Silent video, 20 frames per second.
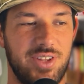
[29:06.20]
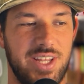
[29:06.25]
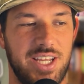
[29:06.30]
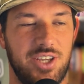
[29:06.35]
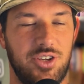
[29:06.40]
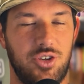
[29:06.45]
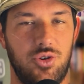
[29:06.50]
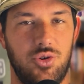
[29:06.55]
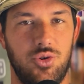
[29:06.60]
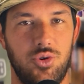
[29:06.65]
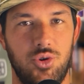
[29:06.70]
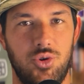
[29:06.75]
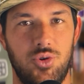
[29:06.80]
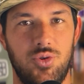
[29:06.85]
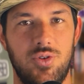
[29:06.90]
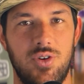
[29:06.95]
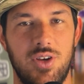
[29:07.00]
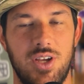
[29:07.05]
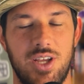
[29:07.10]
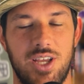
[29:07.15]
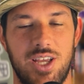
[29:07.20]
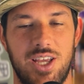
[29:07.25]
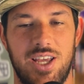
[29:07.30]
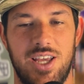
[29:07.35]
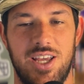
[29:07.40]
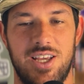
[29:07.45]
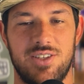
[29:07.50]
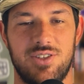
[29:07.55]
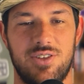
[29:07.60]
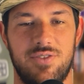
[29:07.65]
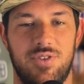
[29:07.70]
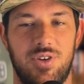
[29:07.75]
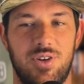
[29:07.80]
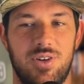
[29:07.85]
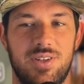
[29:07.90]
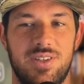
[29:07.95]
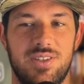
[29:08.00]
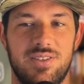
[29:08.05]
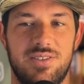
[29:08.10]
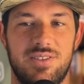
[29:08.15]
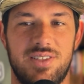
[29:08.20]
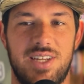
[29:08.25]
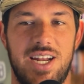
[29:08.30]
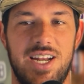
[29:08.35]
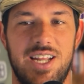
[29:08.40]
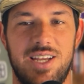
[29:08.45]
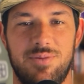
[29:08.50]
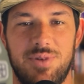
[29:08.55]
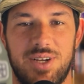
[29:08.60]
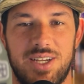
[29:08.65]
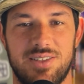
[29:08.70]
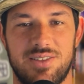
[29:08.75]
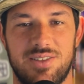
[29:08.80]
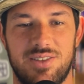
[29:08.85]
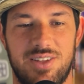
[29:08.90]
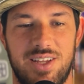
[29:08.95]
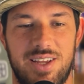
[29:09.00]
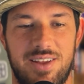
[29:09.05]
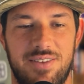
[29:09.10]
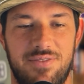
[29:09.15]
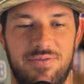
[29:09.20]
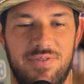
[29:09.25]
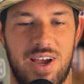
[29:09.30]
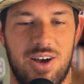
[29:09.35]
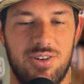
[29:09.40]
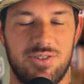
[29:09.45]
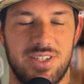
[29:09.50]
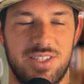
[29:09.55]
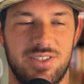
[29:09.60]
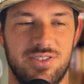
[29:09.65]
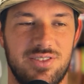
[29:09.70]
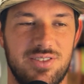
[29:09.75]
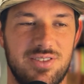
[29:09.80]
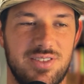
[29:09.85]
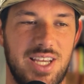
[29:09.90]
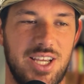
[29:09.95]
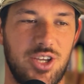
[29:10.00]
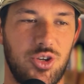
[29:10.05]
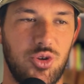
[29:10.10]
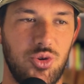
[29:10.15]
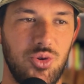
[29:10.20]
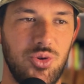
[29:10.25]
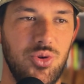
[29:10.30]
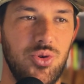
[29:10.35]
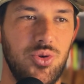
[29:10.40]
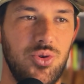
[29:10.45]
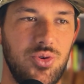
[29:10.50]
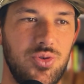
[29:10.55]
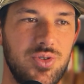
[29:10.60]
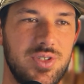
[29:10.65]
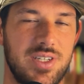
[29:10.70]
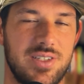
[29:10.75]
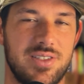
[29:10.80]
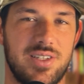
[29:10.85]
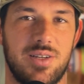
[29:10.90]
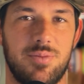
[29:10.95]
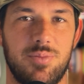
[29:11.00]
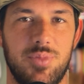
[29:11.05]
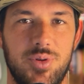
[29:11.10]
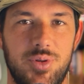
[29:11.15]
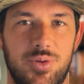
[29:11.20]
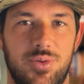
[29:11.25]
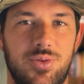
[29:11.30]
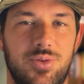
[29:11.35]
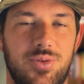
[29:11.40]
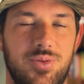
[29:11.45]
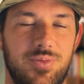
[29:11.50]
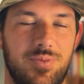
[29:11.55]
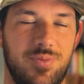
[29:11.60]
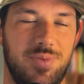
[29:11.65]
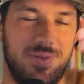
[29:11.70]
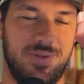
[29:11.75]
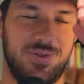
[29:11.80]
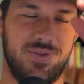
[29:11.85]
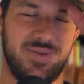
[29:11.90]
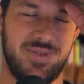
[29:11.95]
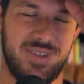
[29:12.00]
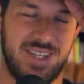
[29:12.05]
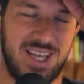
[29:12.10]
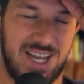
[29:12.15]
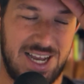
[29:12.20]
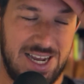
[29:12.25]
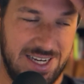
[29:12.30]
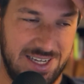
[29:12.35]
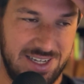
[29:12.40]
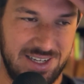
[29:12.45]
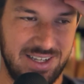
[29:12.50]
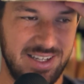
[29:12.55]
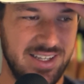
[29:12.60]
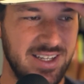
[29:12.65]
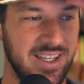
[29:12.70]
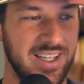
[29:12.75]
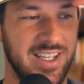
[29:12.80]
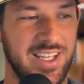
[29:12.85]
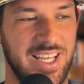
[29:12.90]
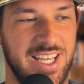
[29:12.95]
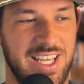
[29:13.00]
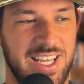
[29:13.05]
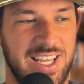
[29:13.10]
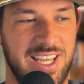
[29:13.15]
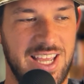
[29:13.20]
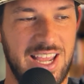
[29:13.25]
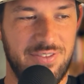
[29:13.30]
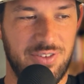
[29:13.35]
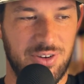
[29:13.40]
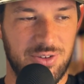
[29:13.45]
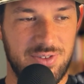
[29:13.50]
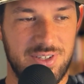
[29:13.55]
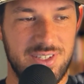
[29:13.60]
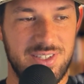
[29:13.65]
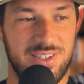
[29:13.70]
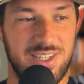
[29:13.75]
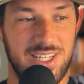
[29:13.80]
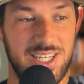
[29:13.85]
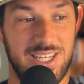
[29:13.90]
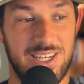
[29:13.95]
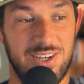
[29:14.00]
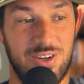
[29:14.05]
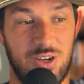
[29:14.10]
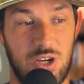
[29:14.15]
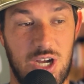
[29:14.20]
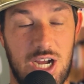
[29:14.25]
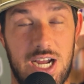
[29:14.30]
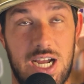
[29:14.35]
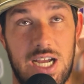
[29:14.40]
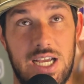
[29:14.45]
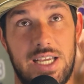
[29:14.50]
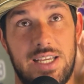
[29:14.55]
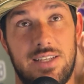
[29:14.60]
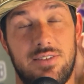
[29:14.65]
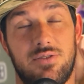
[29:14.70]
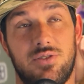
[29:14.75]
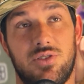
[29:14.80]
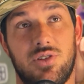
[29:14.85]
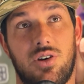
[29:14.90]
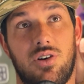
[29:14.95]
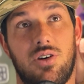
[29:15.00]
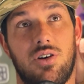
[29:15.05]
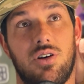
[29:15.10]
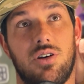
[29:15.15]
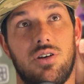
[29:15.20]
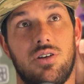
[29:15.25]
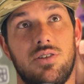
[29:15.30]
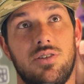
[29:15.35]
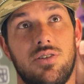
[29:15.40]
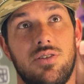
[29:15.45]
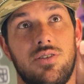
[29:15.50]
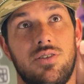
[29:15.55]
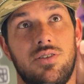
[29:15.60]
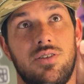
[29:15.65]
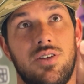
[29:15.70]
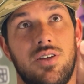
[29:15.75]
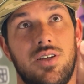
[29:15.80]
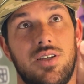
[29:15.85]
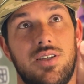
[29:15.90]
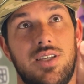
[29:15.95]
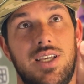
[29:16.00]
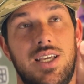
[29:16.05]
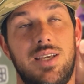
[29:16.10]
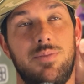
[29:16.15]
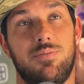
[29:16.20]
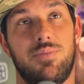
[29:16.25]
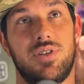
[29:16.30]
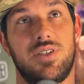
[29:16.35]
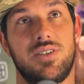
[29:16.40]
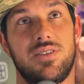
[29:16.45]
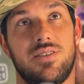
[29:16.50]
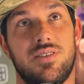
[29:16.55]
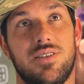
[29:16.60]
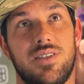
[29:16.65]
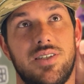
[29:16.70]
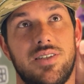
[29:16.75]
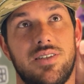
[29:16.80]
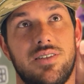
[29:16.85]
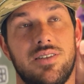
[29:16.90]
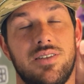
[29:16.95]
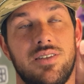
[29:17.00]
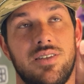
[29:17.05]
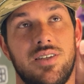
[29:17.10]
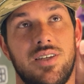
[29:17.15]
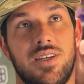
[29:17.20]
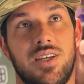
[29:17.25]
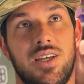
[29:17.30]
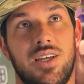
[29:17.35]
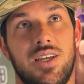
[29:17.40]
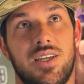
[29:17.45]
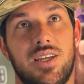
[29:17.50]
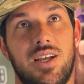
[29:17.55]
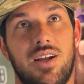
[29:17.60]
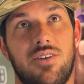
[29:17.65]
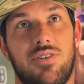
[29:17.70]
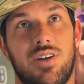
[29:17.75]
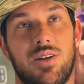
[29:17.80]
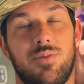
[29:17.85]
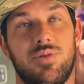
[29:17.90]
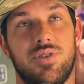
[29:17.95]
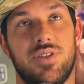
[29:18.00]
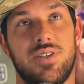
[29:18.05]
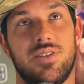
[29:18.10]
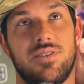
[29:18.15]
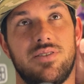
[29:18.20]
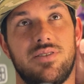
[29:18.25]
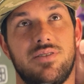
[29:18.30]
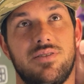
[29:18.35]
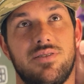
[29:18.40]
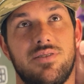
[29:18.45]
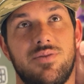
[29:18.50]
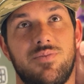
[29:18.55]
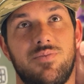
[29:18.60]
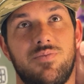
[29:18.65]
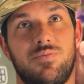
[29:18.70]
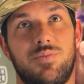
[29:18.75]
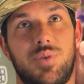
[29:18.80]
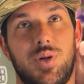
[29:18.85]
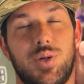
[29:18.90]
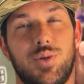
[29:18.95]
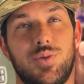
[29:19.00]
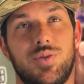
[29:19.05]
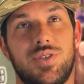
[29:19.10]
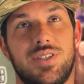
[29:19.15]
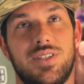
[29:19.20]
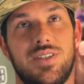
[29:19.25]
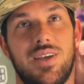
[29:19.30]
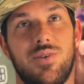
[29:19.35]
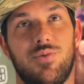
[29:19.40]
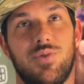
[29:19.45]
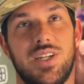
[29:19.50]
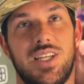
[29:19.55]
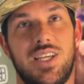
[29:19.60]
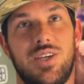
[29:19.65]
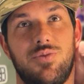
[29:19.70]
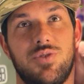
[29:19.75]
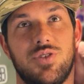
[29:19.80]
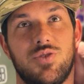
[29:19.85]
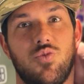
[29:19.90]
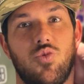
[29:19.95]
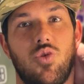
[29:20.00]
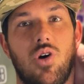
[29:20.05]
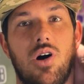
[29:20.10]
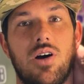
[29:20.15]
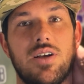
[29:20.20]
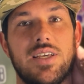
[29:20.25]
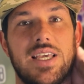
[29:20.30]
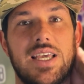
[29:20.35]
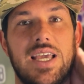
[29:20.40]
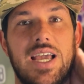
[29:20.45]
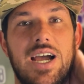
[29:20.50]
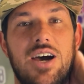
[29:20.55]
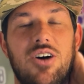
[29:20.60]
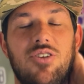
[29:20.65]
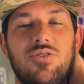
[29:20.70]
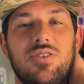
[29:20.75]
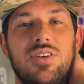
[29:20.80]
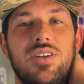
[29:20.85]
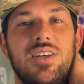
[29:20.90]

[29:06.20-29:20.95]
that coup. So if you're in the stadium, I guess the Falcons say coup. Sounds like boo. Kinda. If you're listening, I saw Keep Blitzing, Carolina Blitz, post that when he was walking out